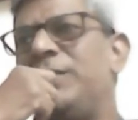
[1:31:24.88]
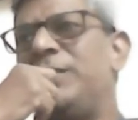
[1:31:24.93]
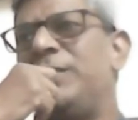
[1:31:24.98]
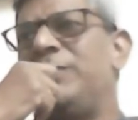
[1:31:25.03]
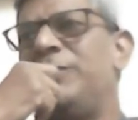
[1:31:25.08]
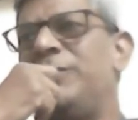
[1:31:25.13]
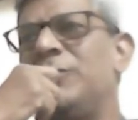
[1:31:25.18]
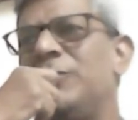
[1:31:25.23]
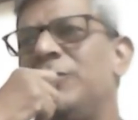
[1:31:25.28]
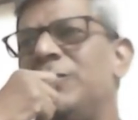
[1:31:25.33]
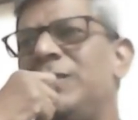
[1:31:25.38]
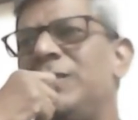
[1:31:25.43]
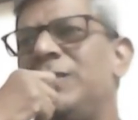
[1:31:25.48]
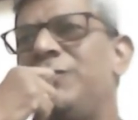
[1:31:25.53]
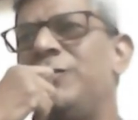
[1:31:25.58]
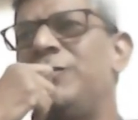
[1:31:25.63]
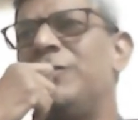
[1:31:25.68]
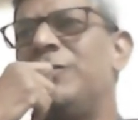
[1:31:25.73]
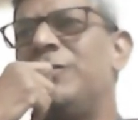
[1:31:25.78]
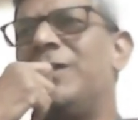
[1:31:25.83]
If
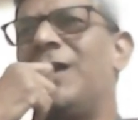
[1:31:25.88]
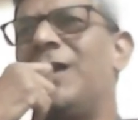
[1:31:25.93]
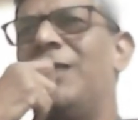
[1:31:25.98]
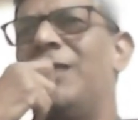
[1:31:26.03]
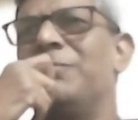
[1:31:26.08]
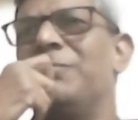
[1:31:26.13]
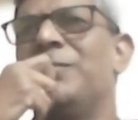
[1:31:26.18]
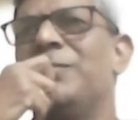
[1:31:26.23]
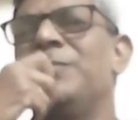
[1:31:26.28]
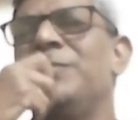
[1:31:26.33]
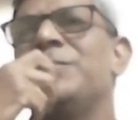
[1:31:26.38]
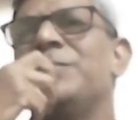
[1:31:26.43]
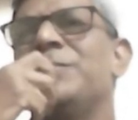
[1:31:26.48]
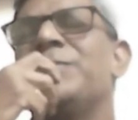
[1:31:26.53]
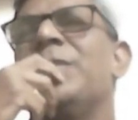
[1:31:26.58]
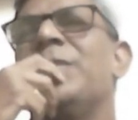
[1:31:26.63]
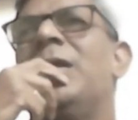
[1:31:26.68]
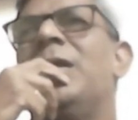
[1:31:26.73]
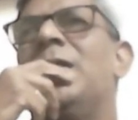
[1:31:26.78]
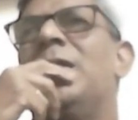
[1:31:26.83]
you come,
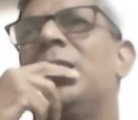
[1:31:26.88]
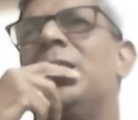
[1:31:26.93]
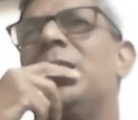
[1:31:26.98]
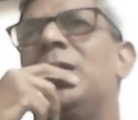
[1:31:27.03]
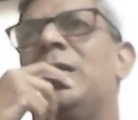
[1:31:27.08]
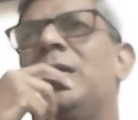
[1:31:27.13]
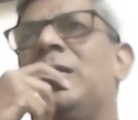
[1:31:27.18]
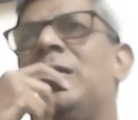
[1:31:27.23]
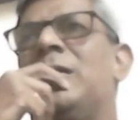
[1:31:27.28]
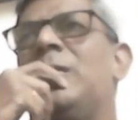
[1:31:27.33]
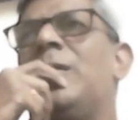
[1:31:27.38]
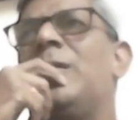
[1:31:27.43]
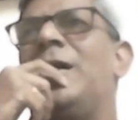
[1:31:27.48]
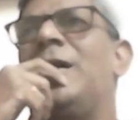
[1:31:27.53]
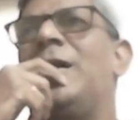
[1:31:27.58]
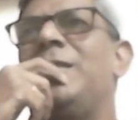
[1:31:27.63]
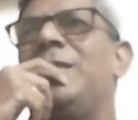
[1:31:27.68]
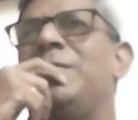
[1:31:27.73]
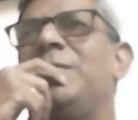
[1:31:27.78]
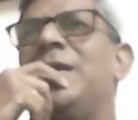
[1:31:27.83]

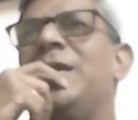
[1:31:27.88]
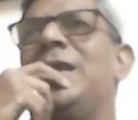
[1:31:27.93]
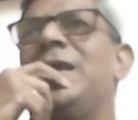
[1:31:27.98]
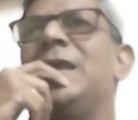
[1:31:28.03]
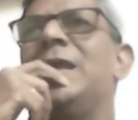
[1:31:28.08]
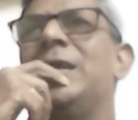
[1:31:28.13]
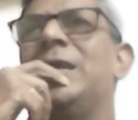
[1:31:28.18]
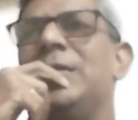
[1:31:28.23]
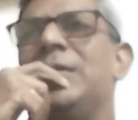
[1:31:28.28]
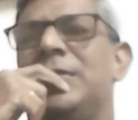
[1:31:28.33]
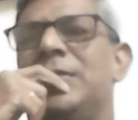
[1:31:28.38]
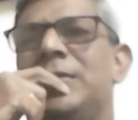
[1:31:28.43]
I may